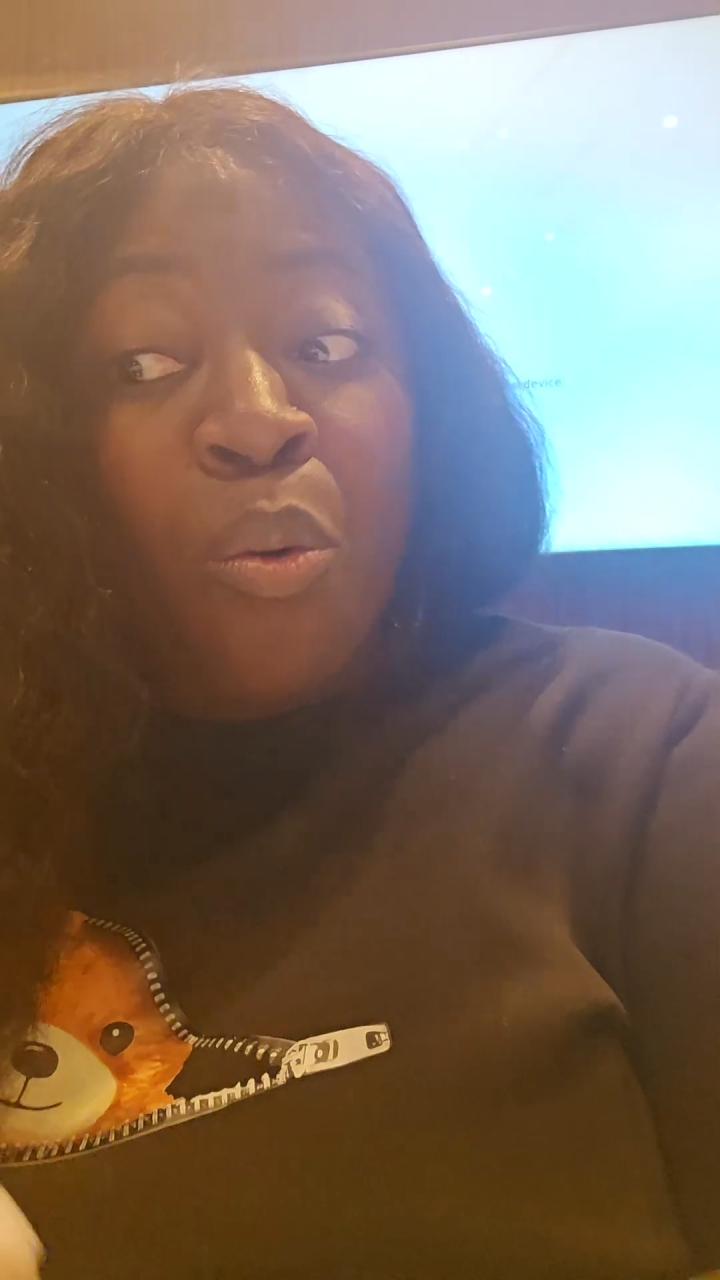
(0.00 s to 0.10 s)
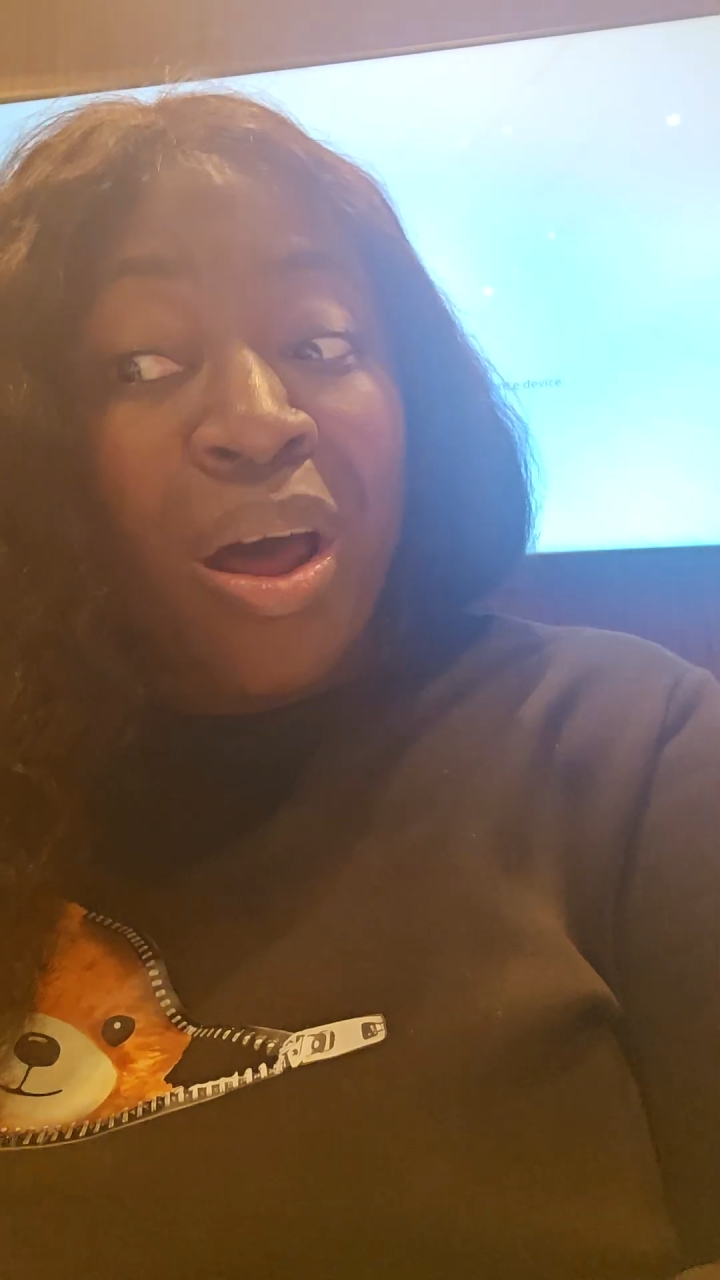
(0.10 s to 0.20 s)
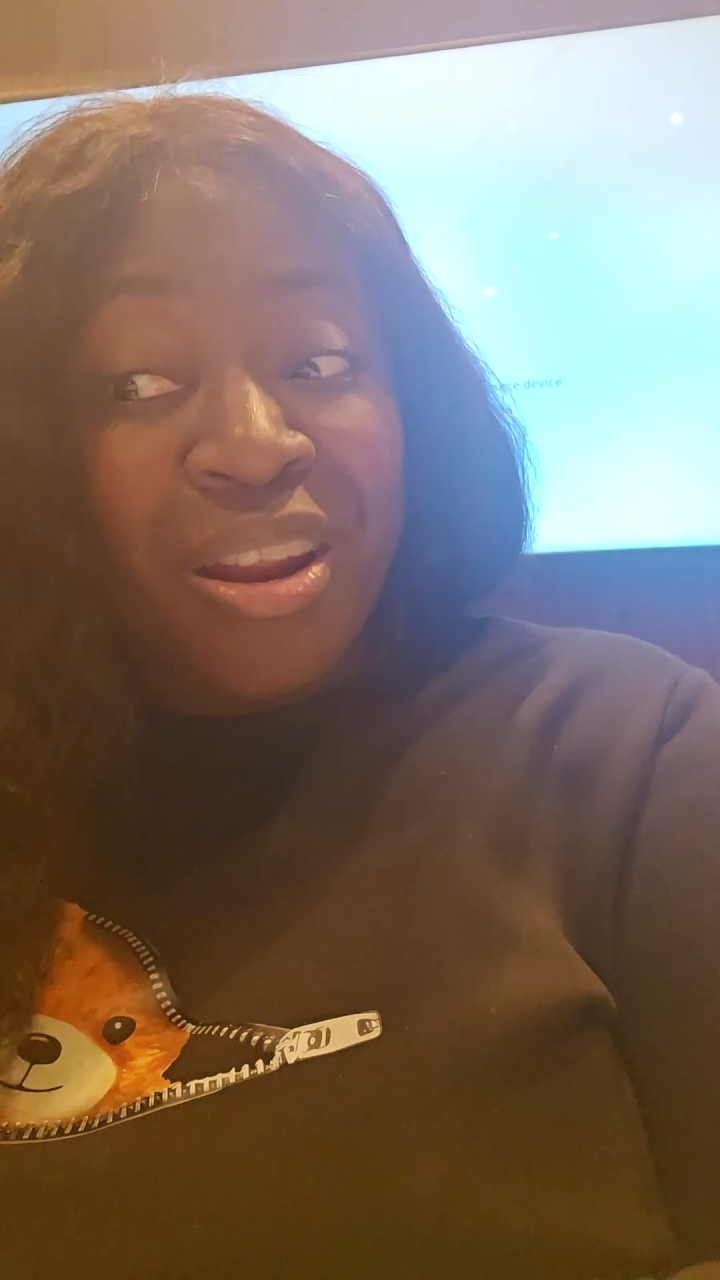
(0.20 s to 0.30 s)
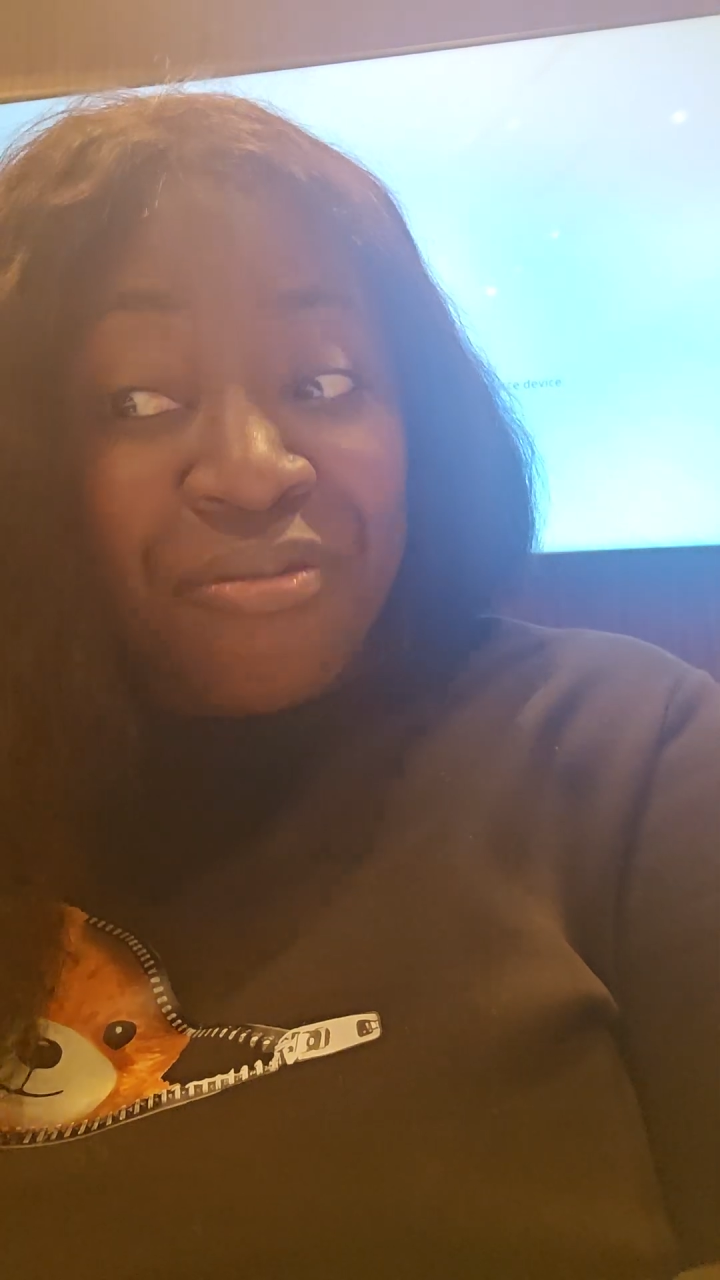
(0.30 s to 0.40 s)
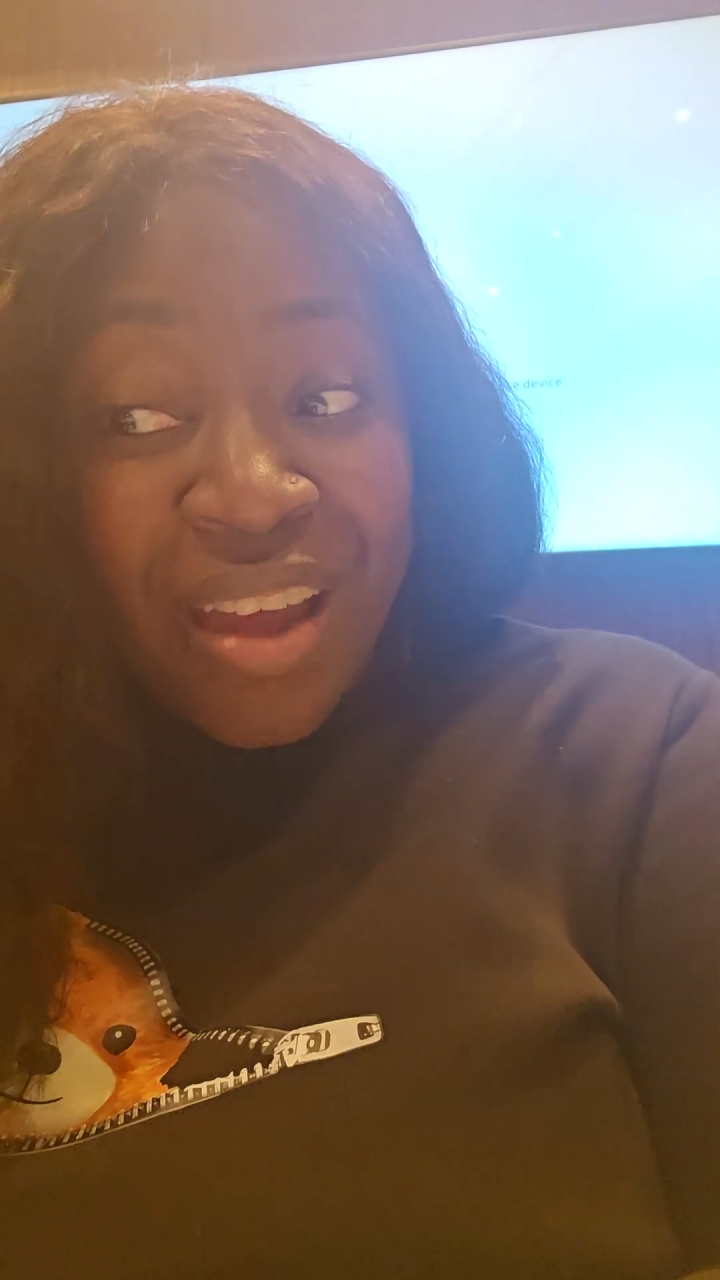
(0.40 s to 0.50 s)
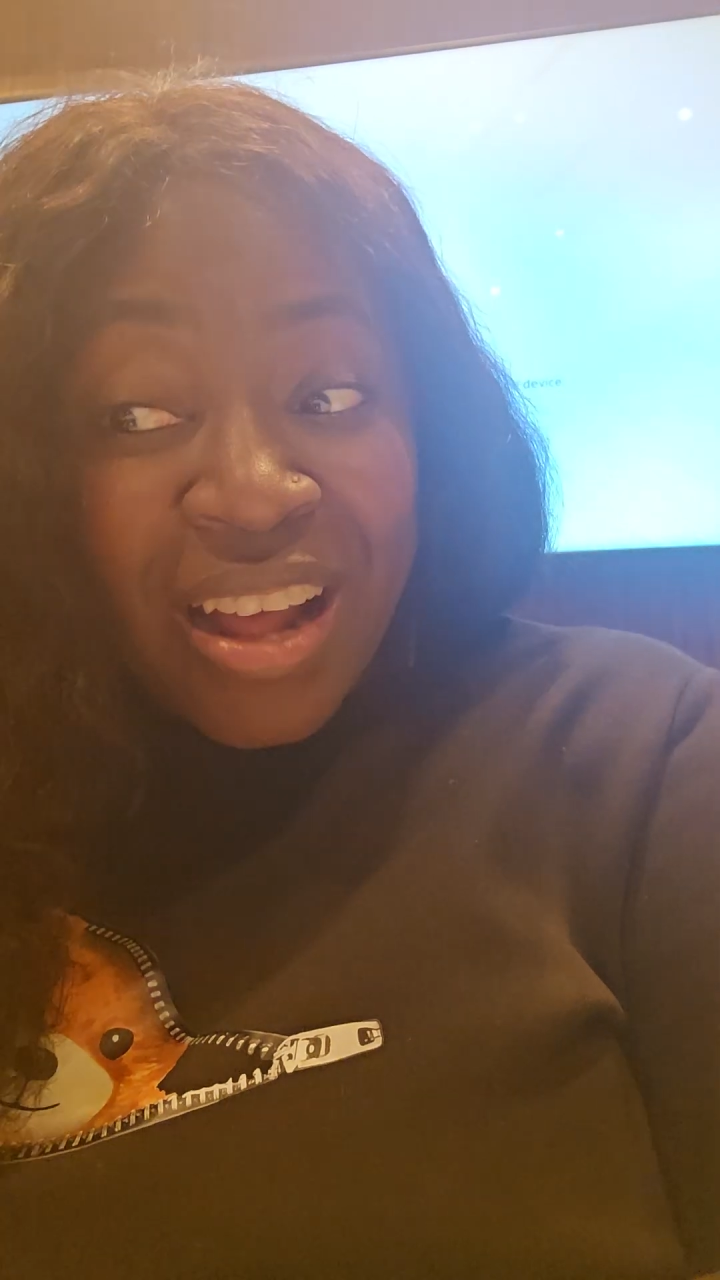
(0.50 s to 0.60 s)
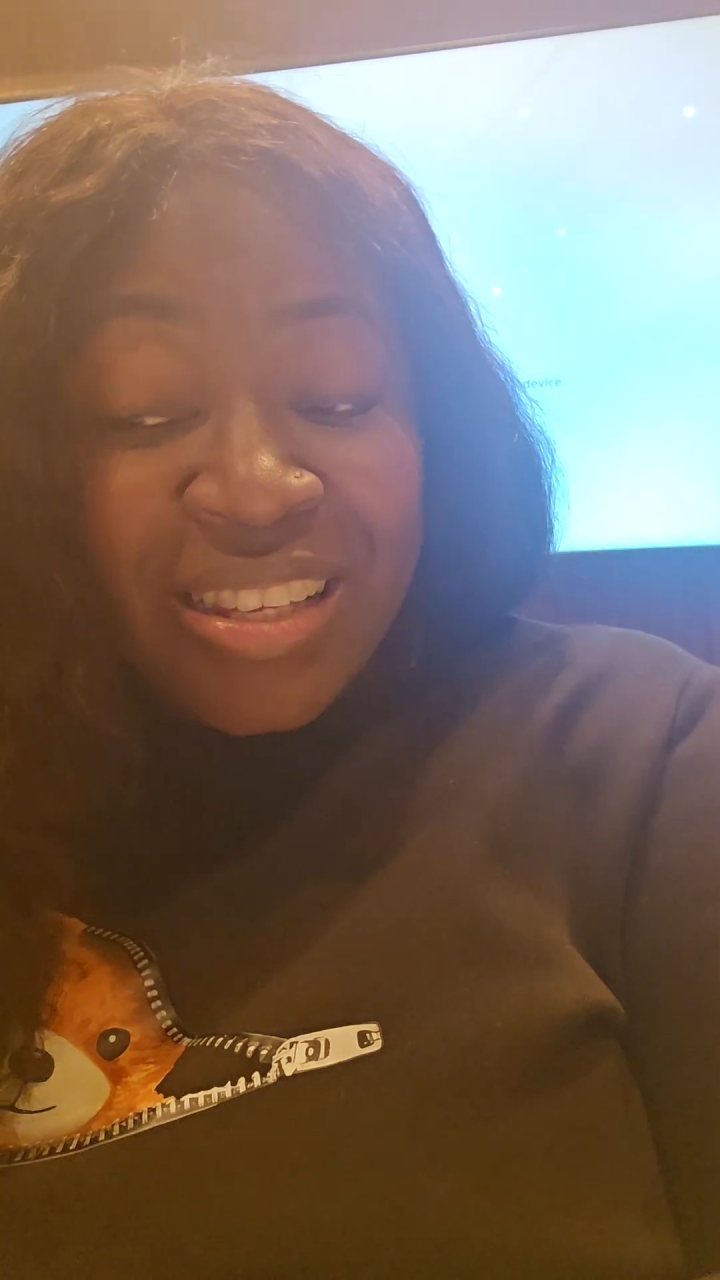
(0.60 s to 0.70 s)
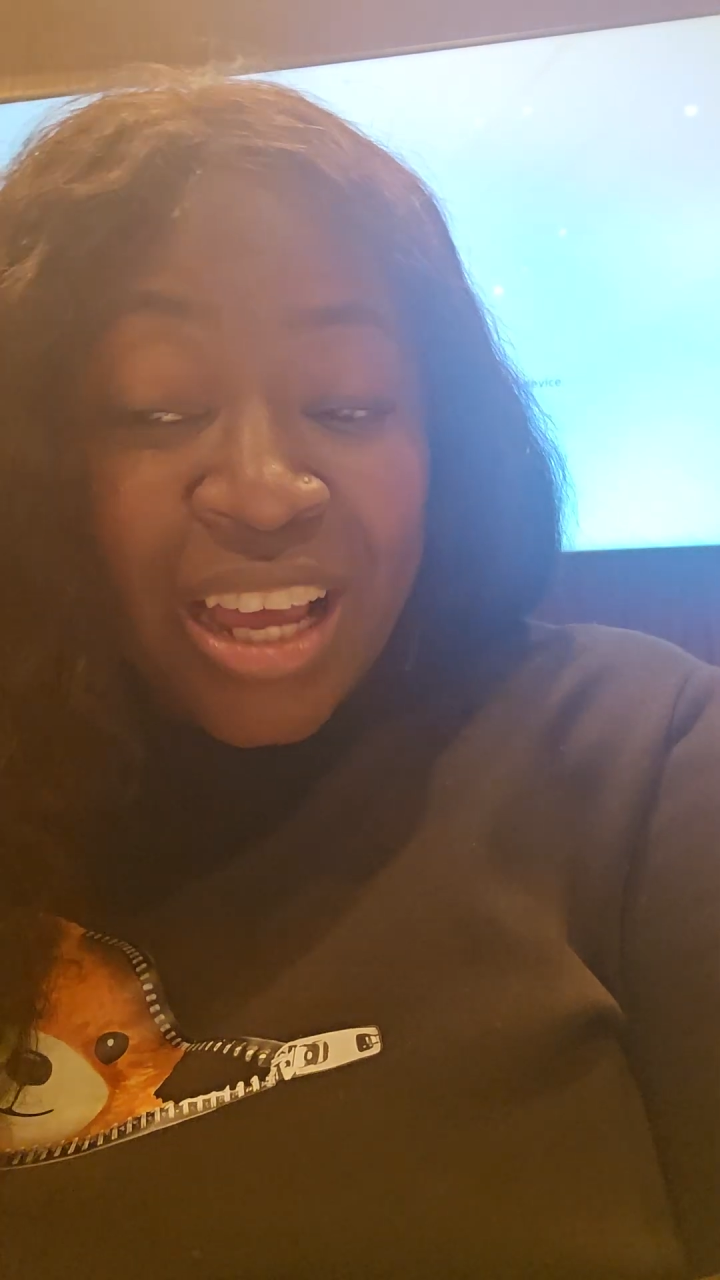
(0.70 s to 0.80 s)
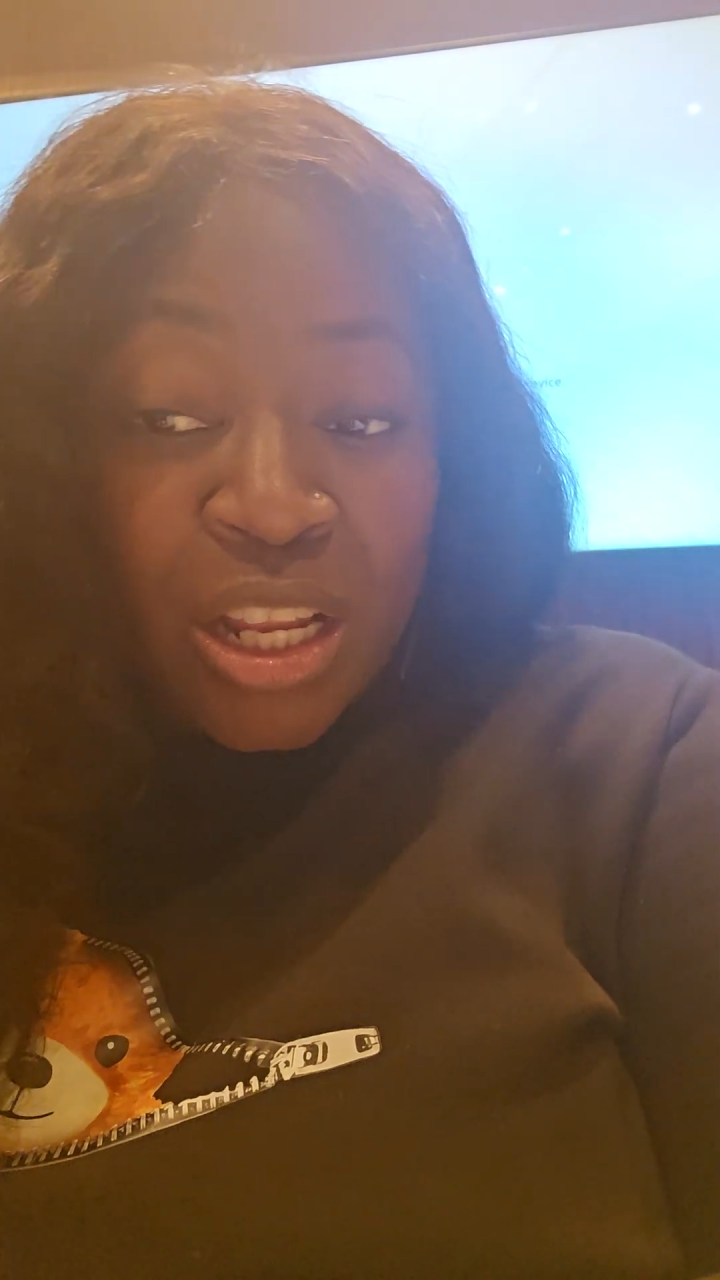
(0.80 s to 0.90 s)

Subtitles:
while advanced